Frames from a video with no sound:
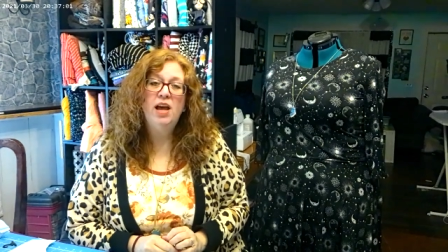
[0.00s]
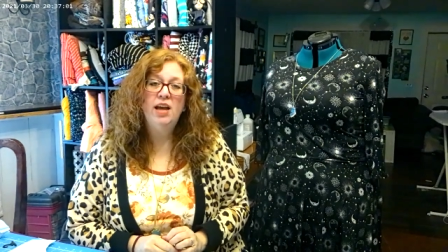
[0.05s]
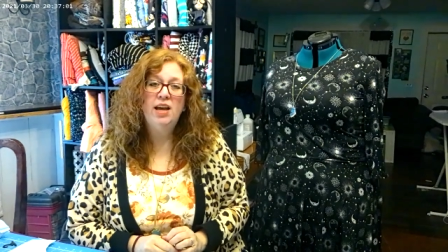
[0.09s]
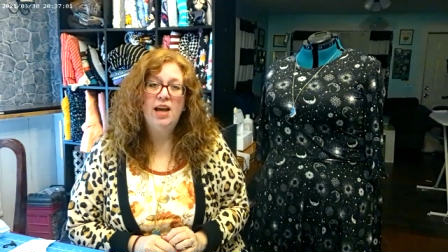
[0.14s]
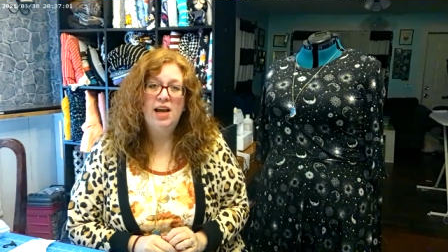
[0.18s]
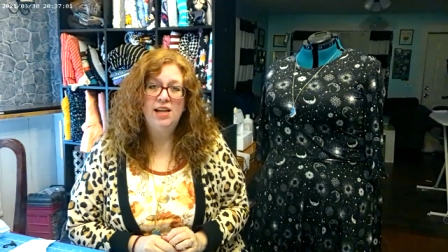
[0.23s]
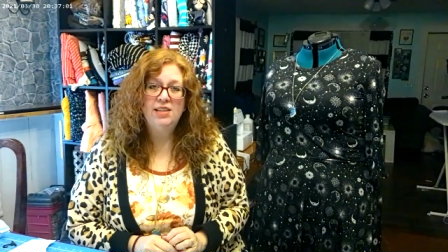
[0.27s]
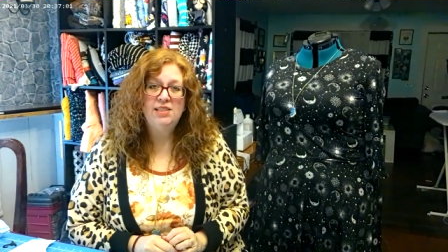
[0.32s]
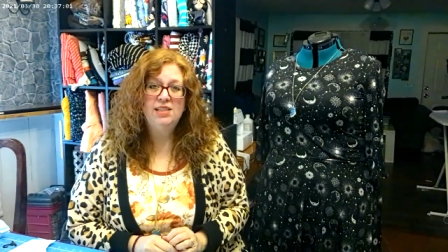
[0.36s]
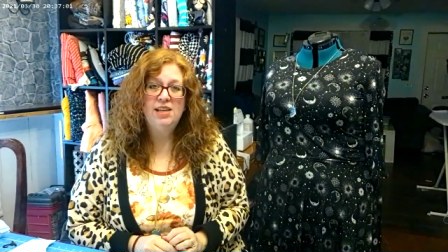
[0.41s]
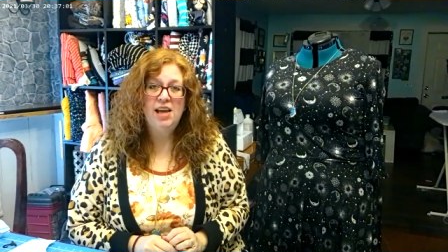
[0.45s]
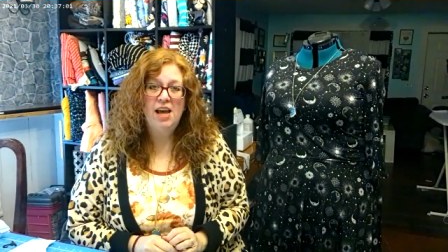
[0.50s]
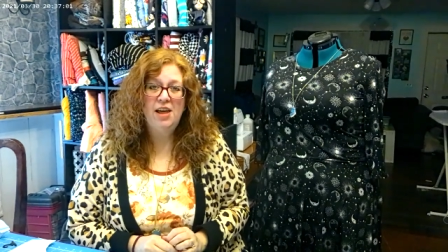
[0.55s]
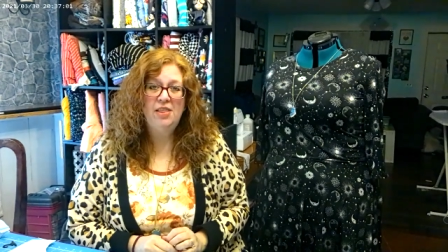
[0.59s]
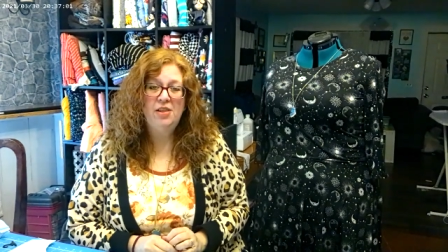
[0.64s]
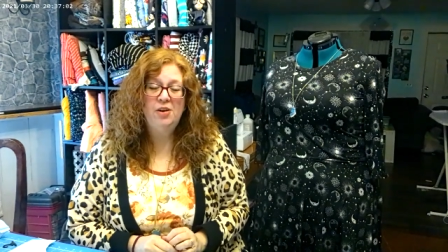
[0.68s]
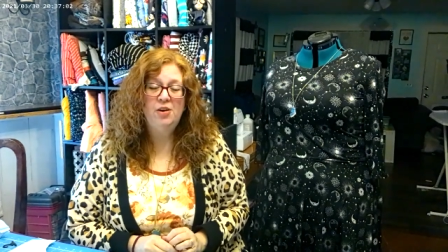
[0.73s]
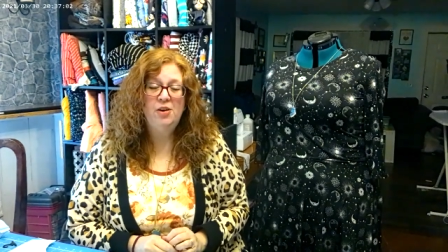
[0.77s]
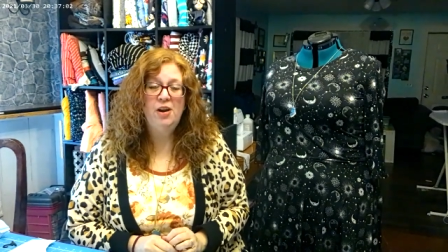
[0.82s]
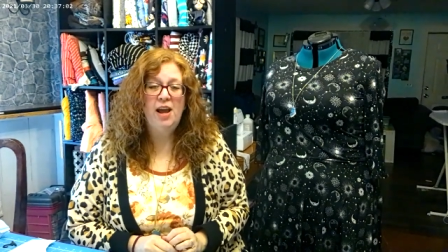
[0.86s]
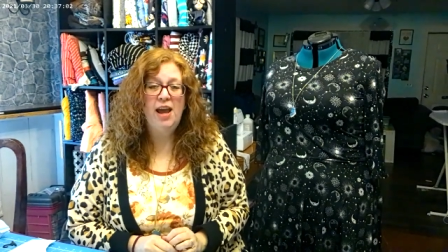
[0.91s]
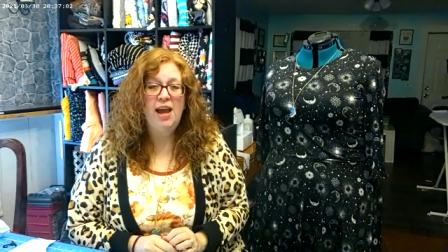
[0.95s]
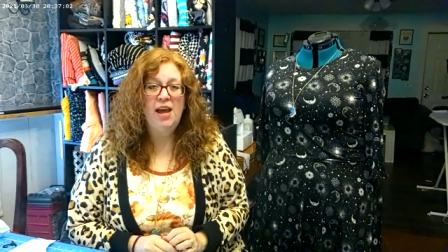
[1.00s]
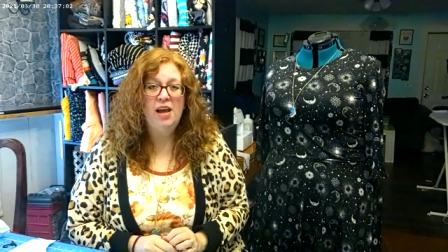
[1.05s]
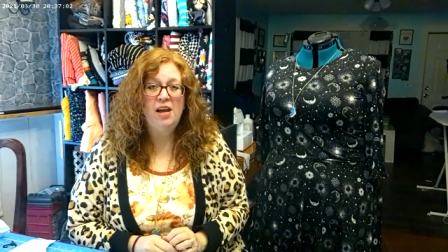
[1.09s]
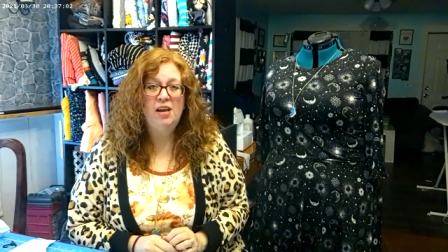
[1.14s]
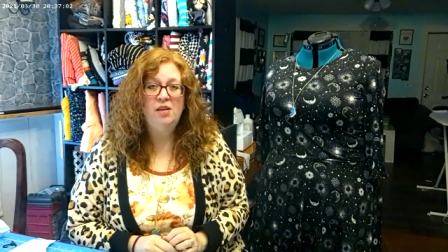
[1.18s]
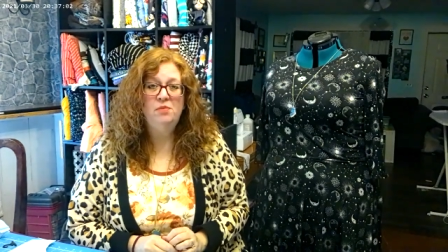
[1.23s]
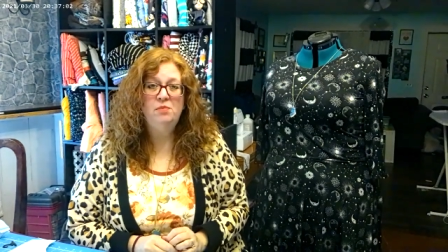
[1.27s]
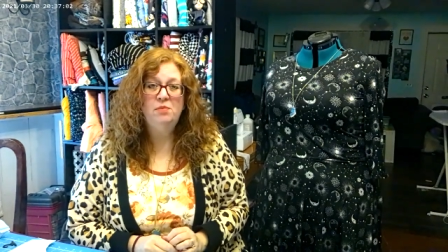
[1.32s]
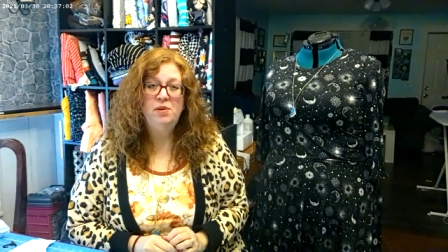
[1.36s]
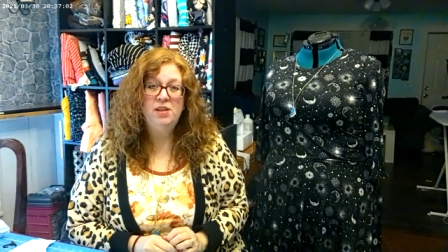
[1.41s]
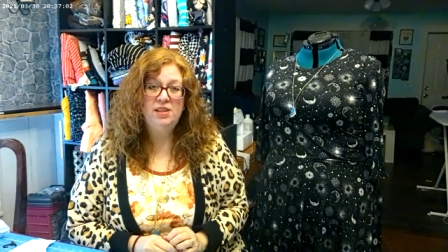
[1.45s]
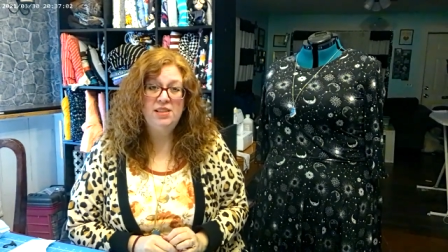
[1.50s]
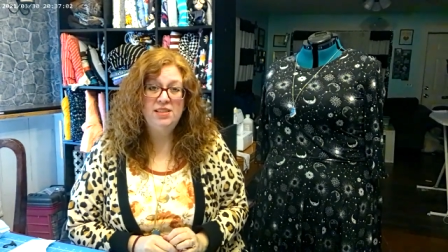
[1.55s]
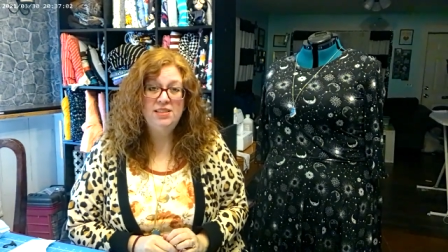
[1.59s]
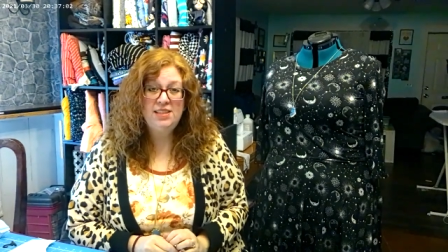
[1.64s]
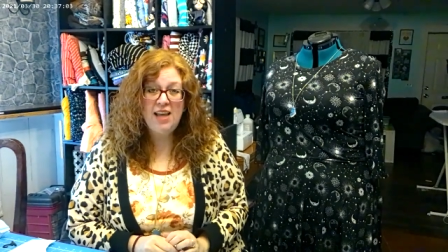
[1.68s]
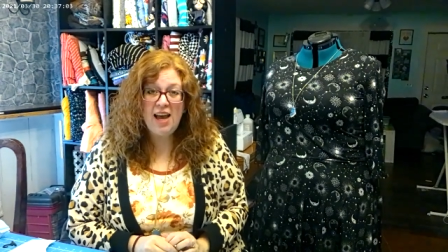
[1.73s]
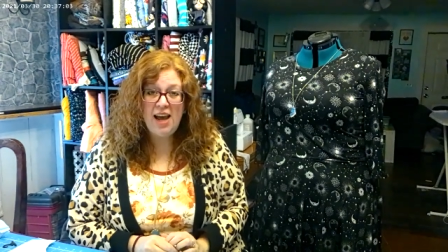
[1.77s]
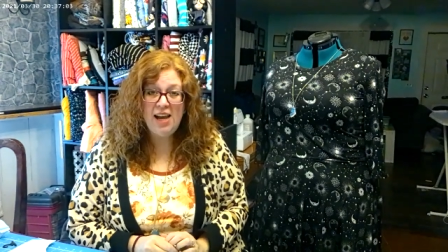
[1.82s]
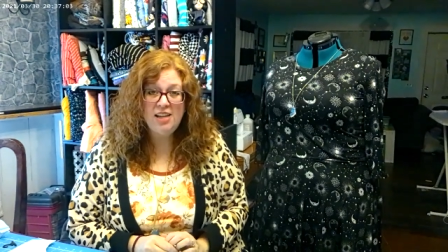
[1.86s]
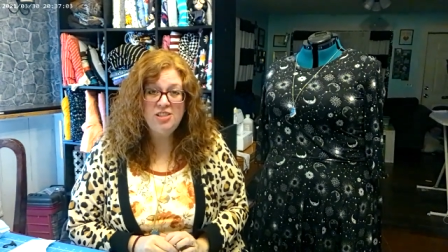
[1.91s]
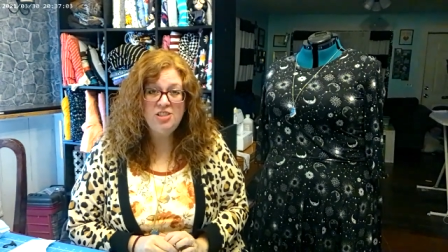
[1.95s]
got together and put this
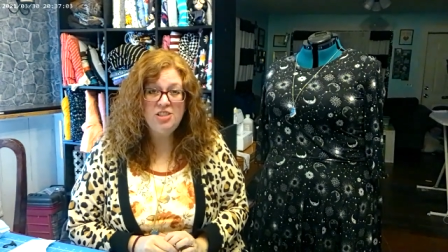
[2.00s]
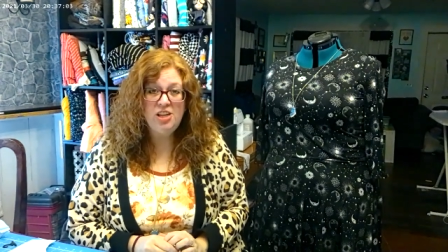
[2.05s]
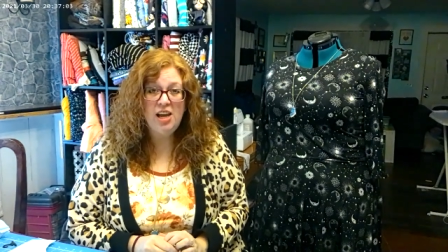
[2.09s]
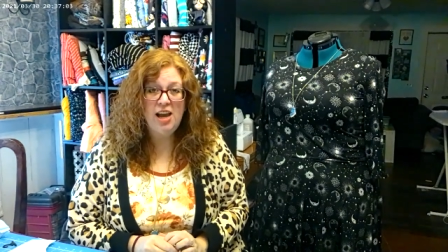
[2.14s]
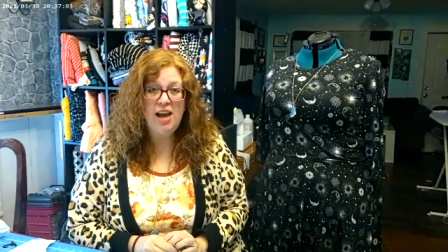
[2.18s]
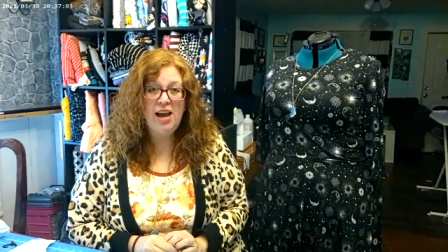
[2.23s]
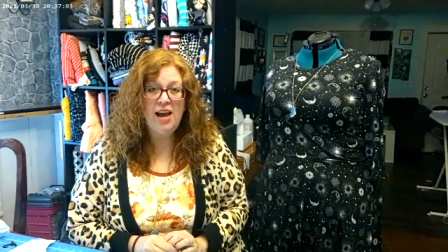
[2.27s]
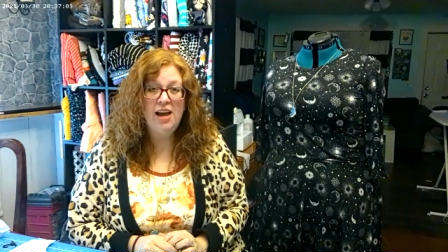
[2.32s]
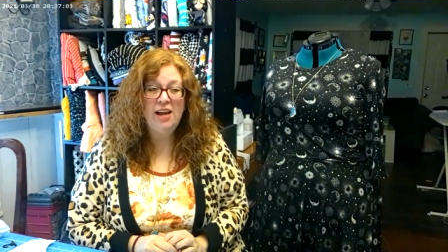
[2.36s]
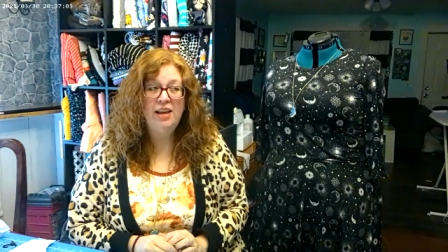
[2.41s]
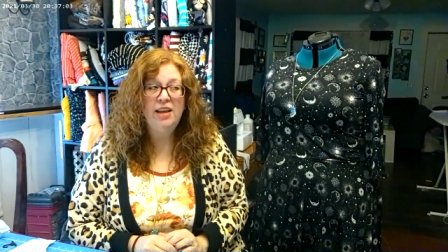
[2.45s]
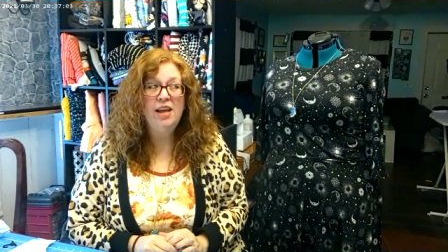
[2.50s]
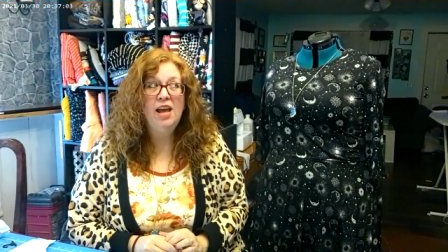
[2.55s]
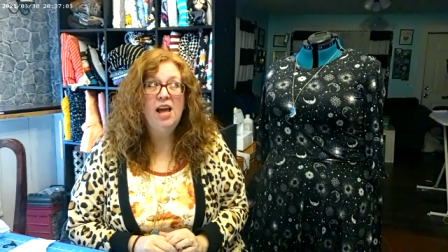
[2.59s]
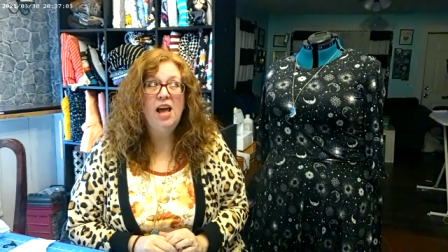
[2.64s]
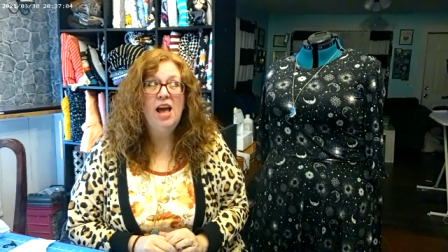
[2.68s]
hashtag,